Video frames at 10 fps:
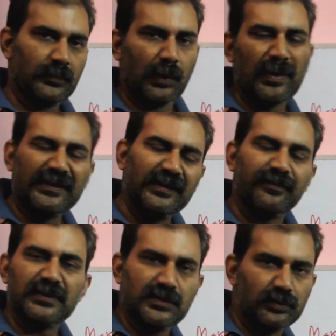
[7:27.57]
quality
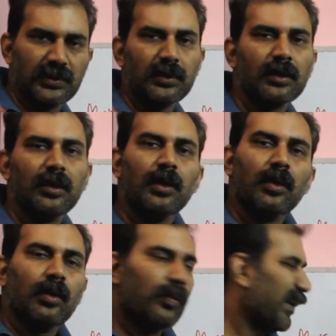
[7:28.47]
of a student
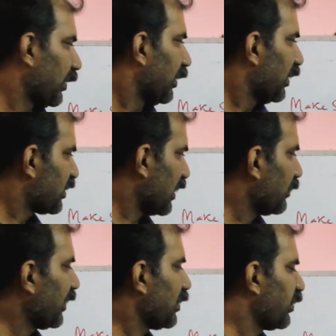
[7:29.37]
when he
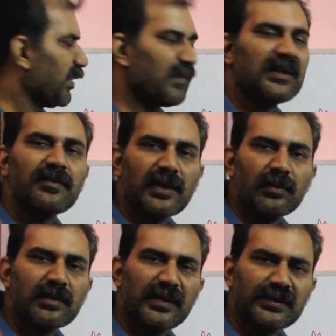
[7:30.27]
shall be doing multiple
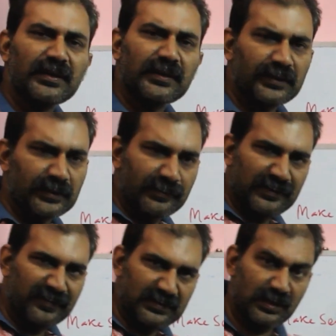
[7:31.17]
word make sentences.
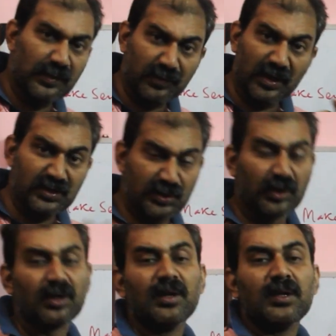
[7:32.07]
But first you have to
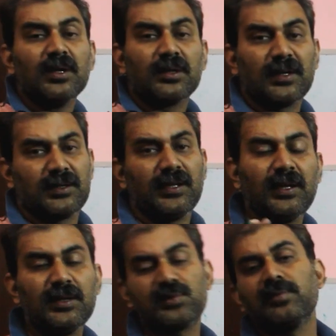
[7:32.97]
ensure that
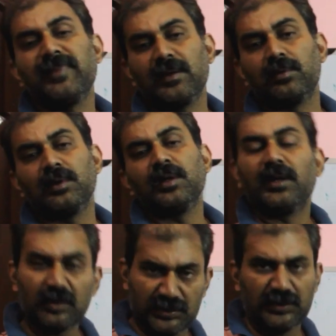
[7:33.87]
he or
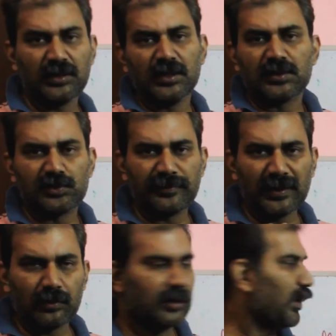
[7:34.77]
she should be
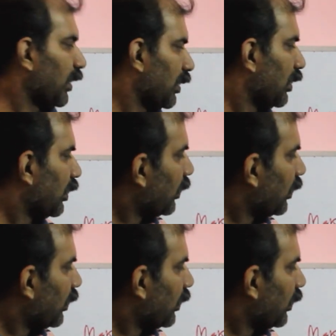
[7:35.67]
good in